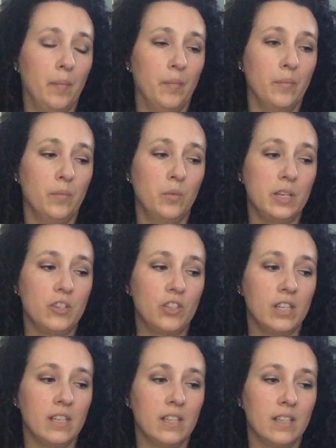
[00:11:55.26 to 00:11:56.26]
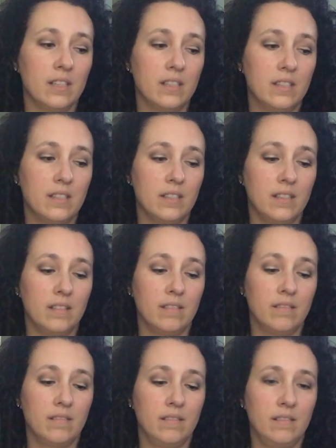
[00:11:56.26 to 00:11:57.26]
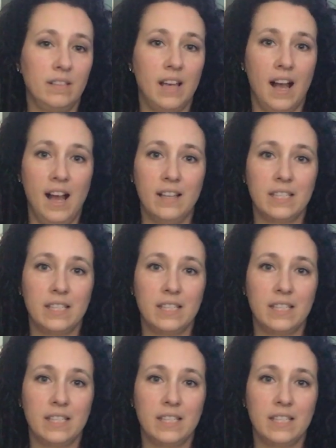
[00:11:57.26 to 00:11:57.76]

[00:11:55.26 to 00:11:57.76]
which is not